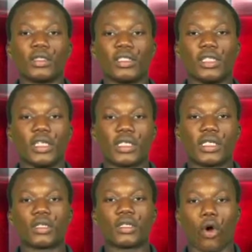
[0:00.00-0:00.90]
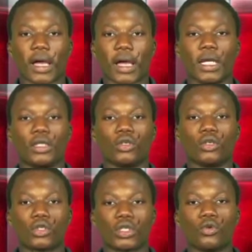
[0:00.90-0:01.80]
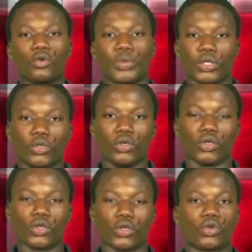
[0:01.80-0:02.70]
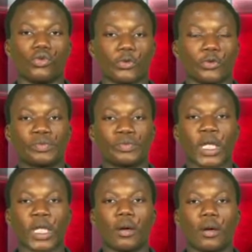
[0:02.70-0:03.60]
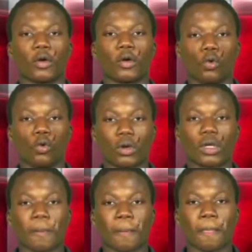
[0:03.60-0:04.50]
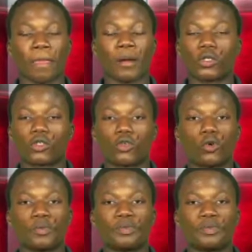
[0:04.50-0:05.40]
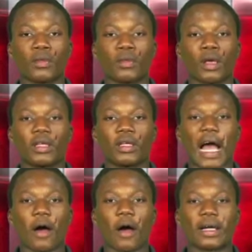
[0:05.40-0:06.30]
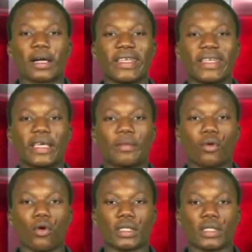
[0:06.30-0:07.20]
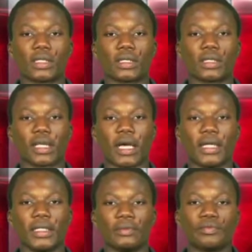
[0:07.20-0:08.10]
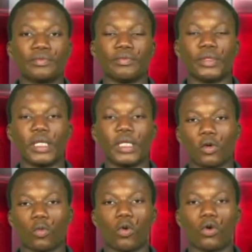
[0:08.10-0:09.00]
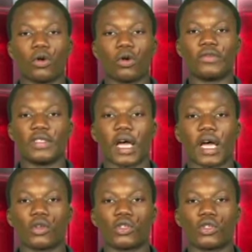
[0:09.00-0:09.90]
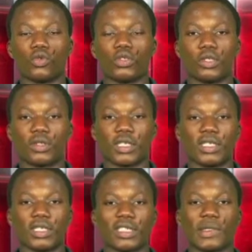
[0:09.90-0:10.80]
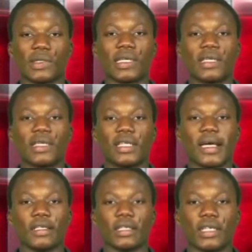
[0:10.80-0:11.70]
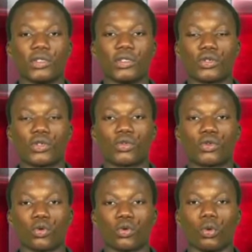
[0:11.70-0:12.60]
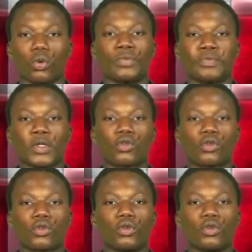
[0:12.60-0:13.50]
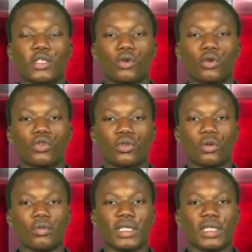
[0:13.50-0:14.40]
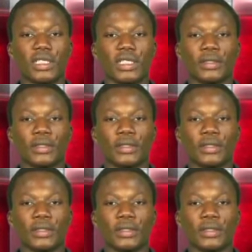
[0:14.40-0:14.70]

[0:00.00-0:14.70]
It can still be used to cook. So our clay pot can be one of the household utensils that you can use to cook. So let's go to number three.